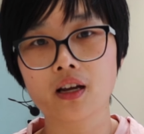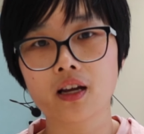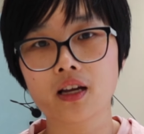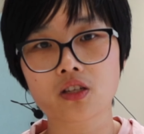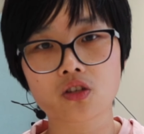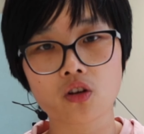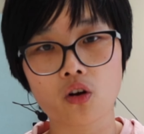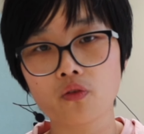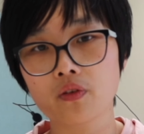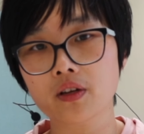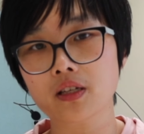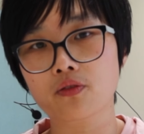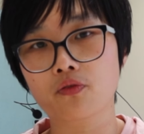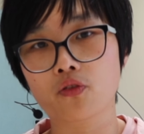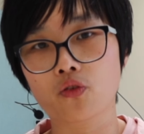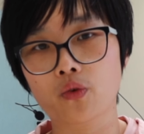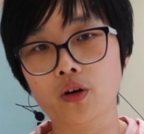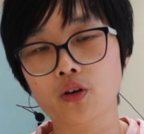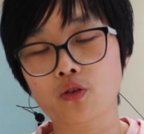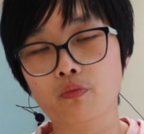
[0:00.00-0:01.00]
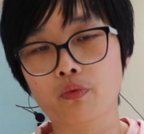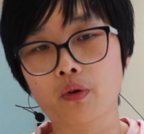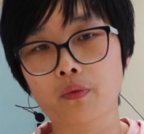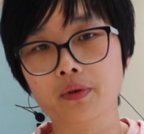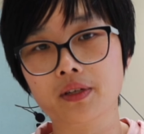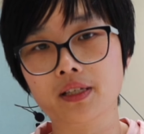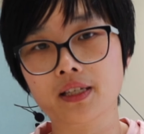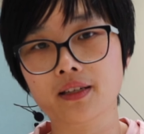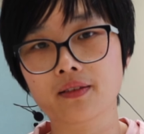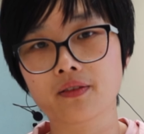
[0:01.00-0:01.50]
It's always for rental
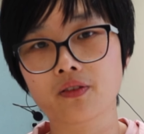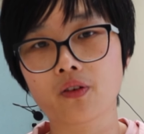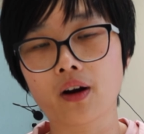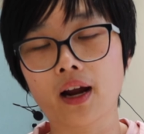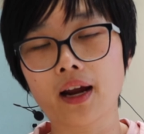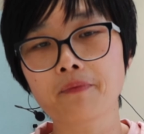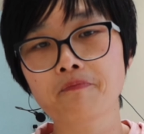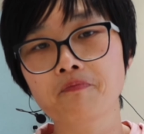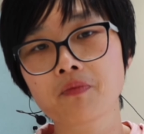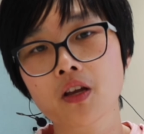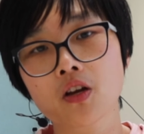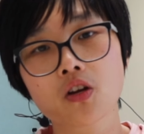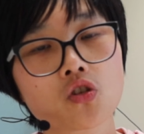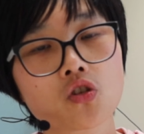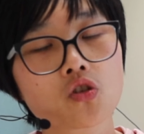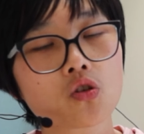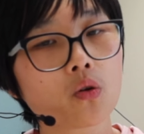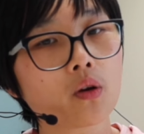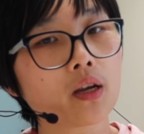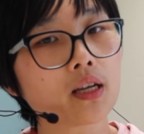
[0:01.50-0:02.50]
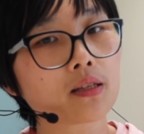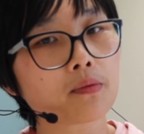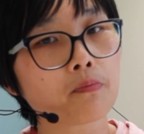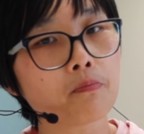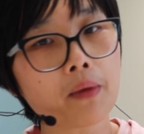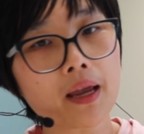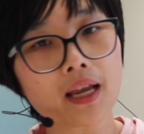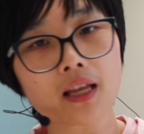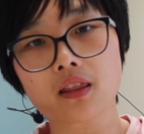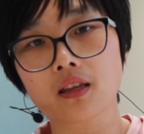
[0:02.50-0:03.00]
property, right? So it's
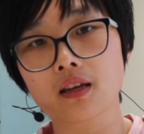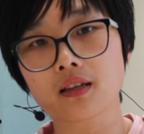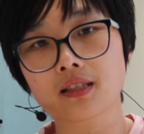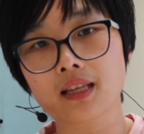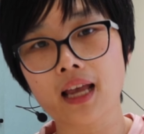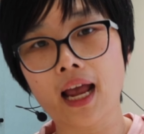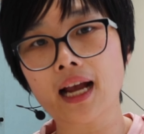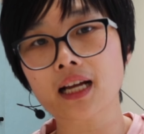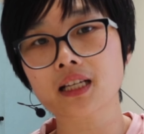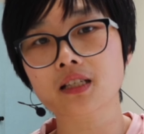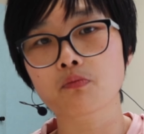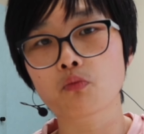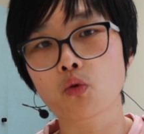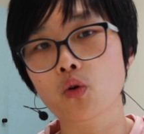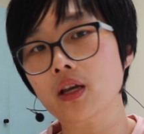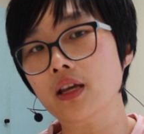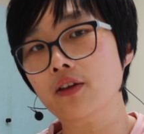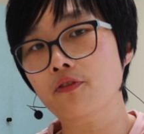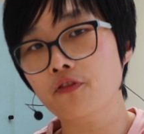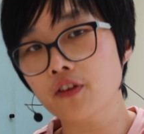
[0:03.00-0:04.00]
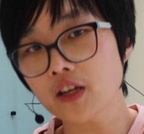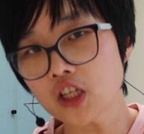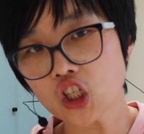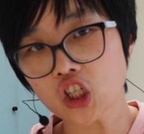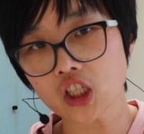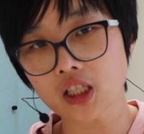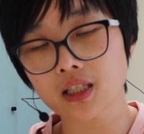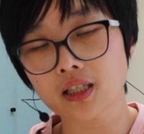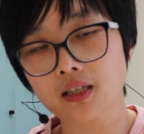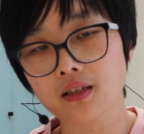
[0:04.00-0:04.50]
make the tax more
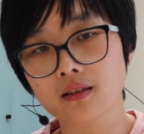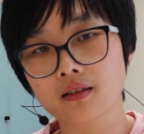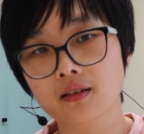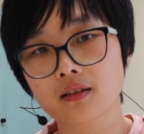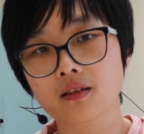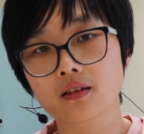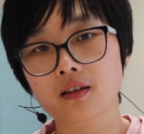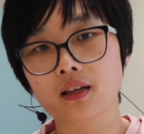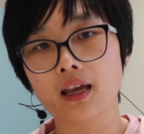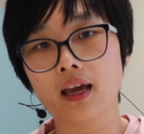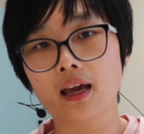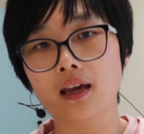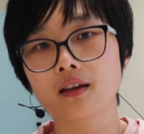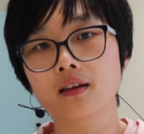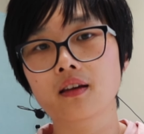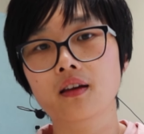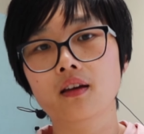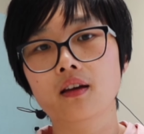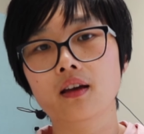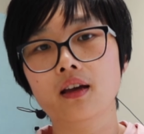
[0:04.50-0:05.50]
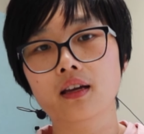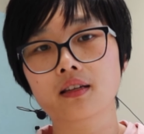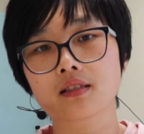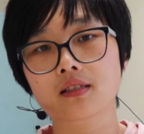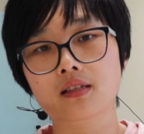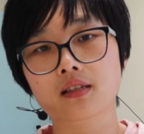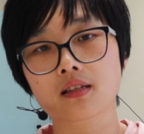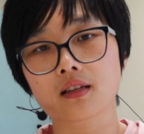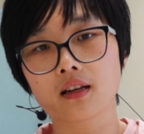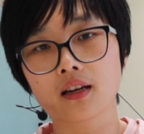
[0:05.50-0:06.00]
efficient, okay?
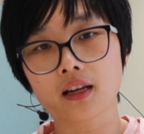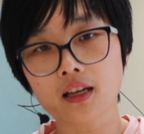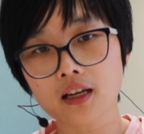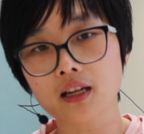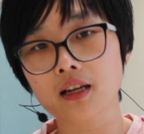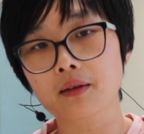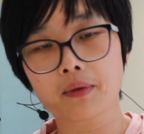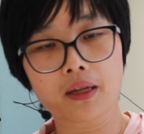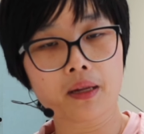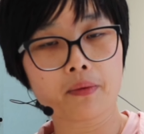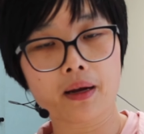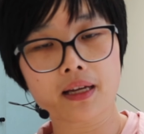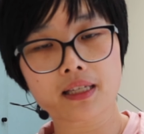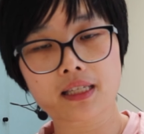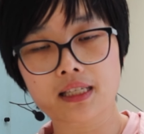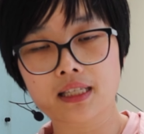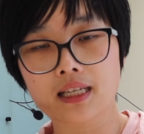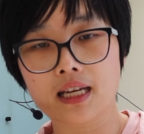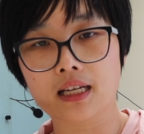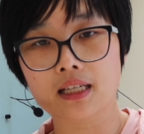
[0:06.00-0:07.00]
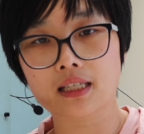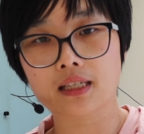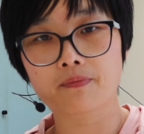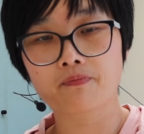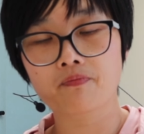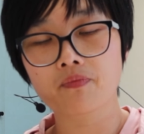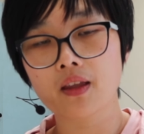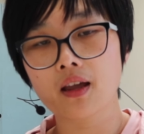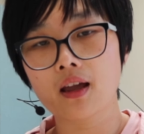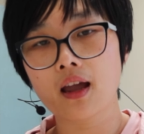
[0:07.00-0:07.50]
It's legally minimize the tax.
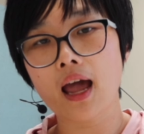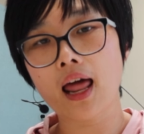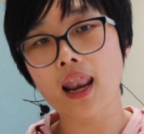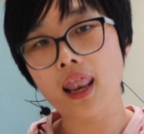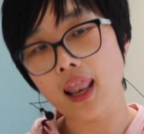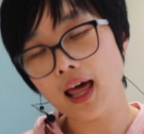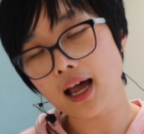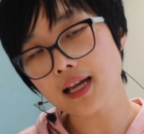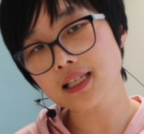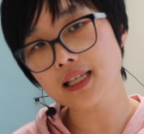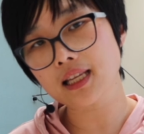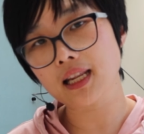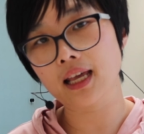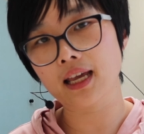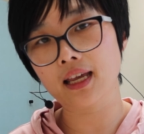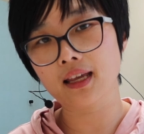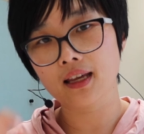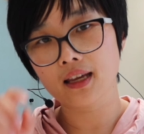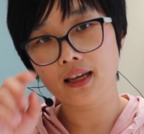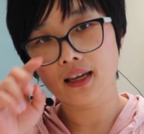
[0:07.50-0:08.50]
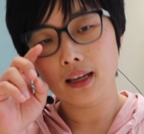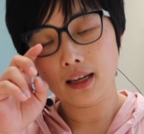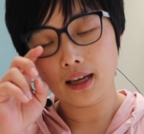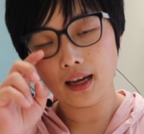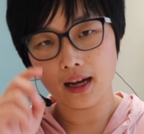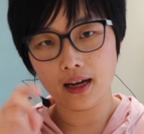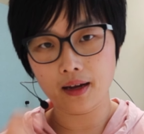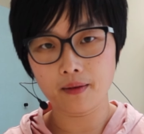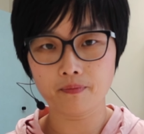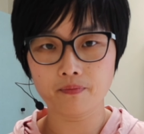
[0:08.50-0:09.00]
And lastly,
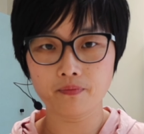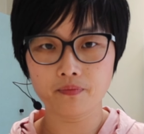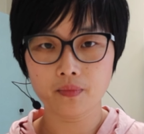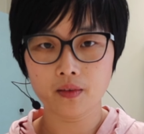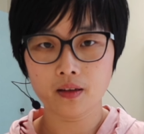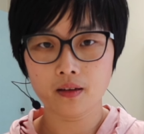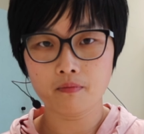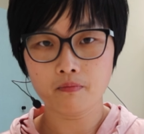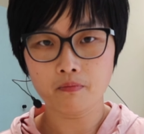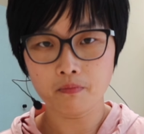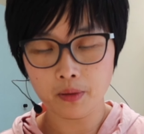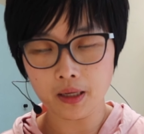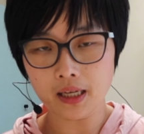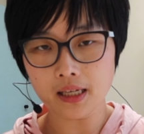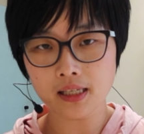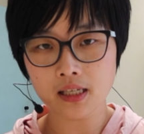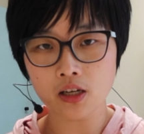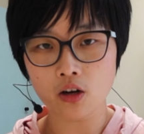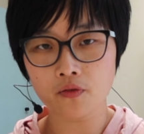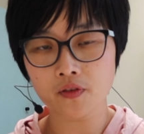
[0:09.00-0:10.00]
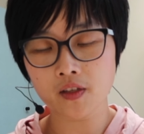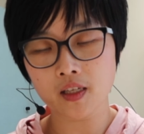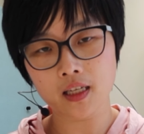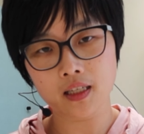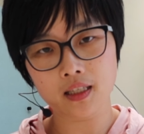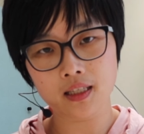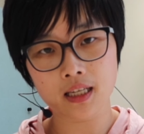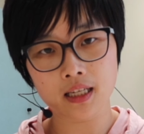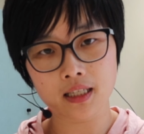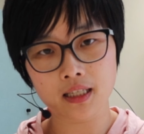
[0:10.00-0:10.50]
BNZ
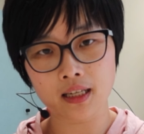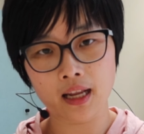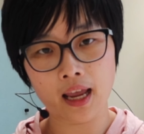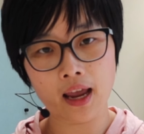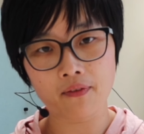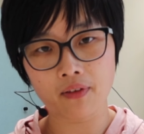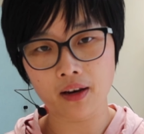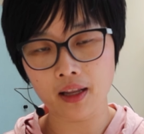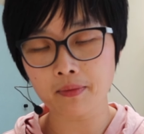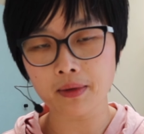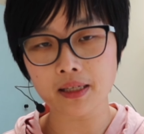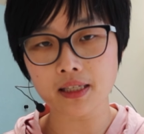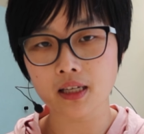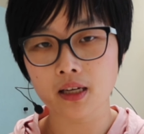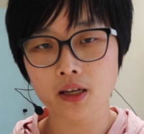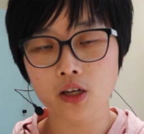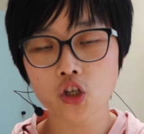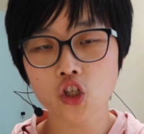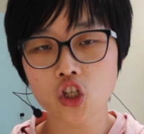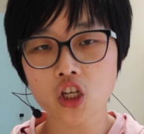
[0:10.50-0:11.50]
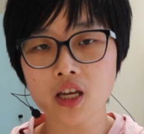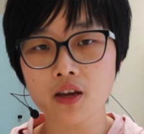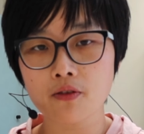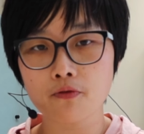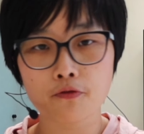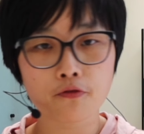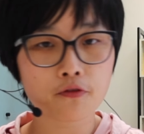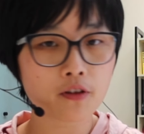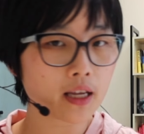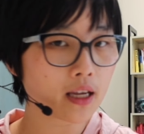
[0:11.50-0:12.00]
offset doesn't have a limit. She can
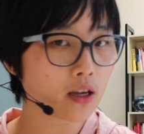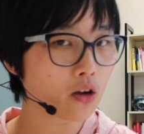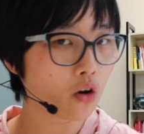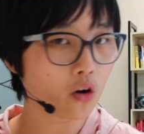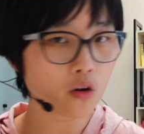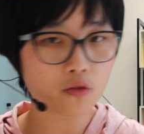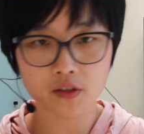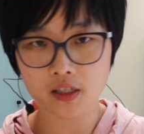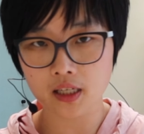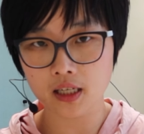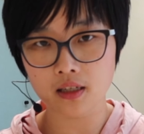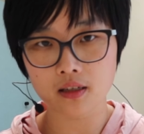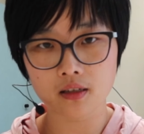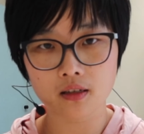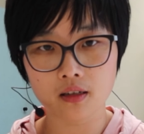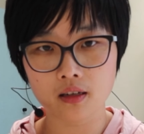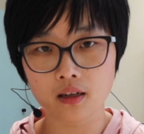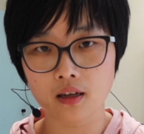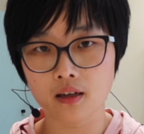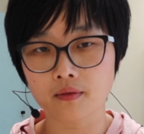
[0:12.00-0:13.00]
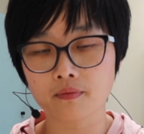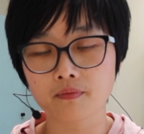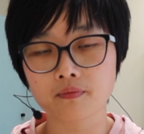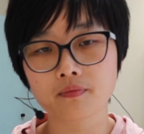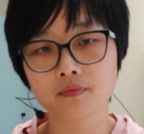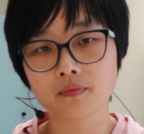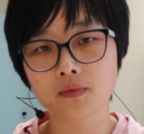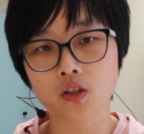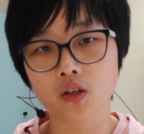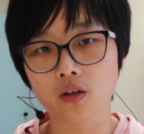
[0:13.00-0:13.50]
fully offset, you
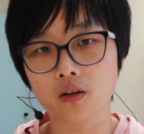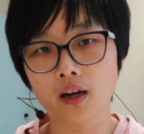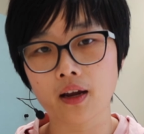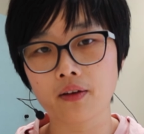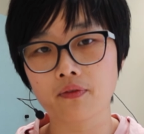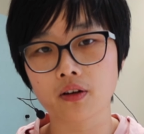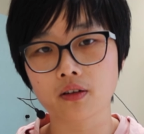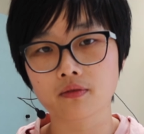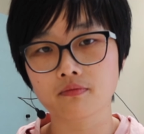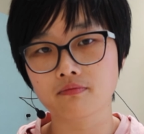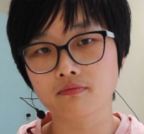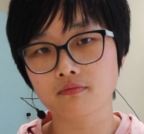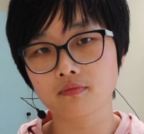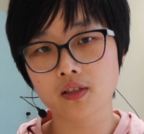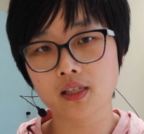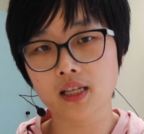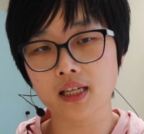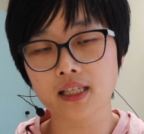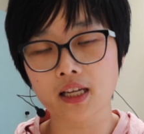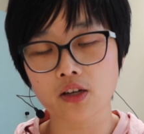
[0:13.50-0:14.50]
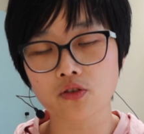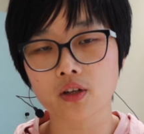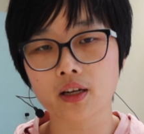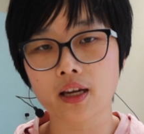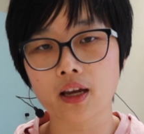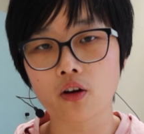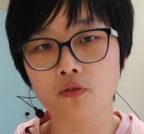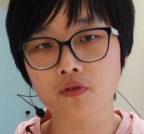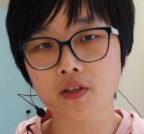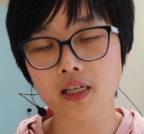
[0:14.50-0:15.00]
know, have a
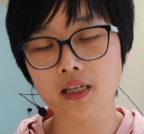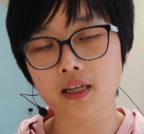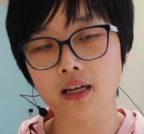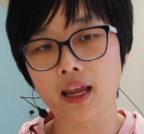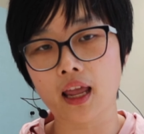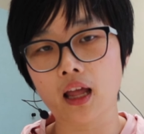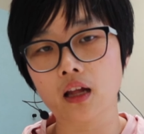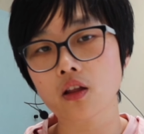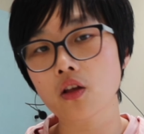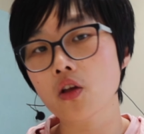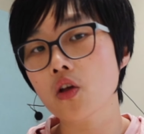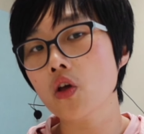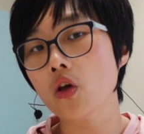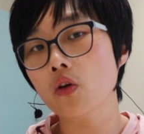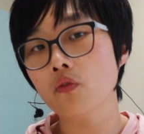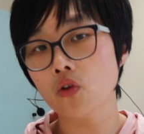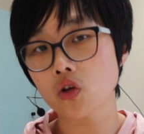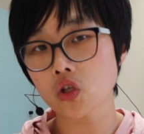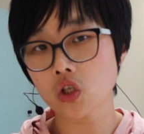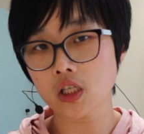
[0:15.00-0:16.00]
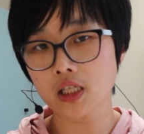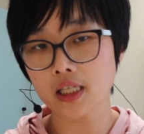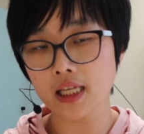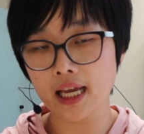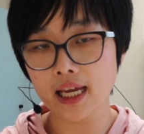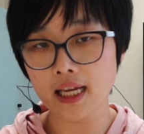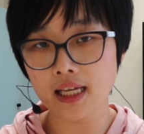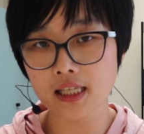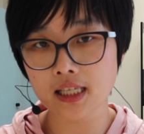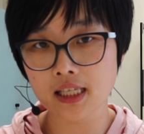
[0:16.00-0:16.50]
600K offset account versus
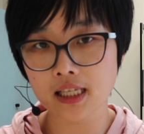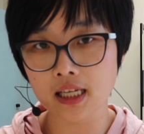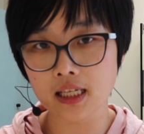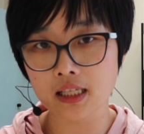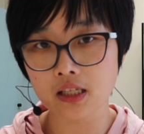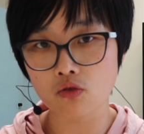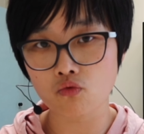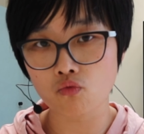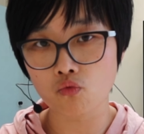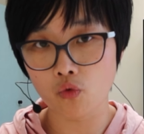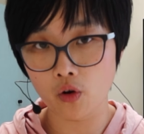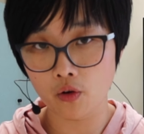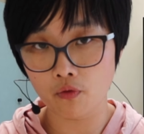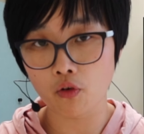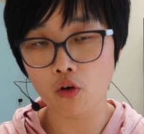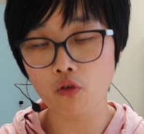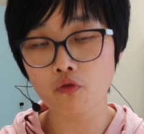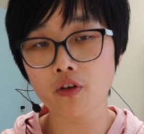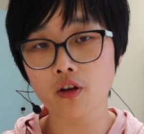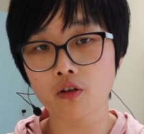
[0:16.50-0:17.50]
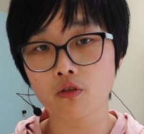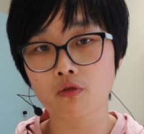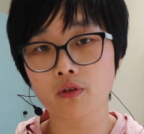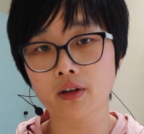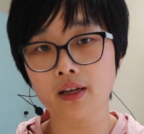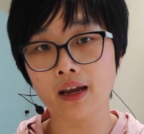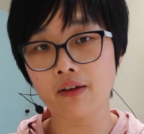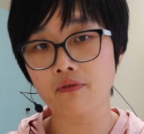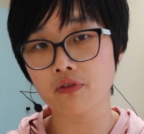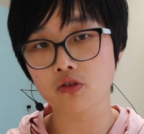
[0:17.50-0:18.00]
ANZ revolving
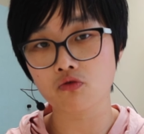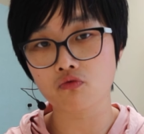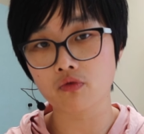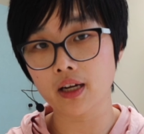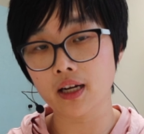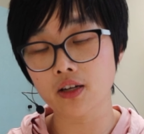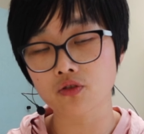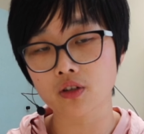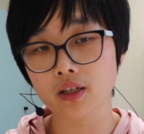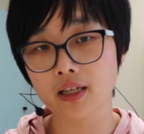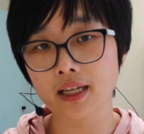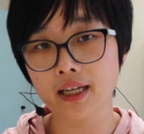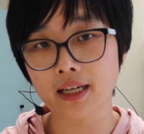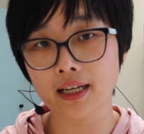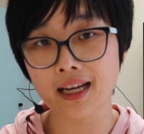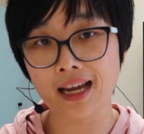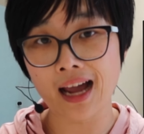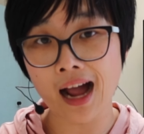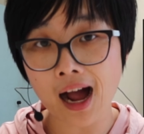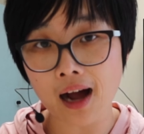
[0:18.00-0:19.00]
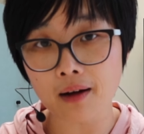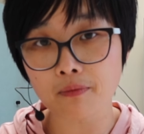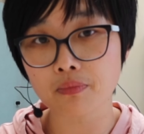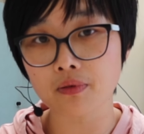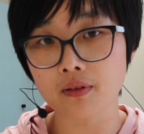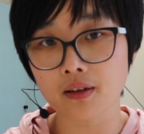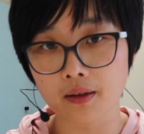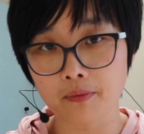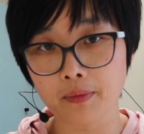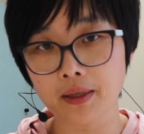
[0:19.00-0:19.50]
only have a 300K cap
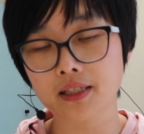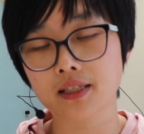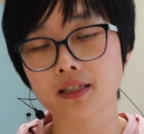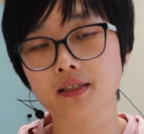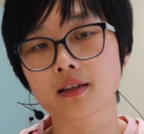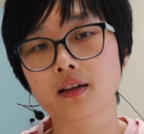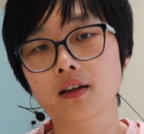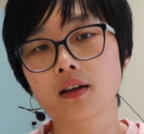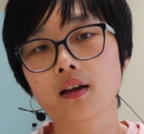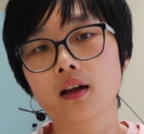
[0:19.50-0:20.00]
limit.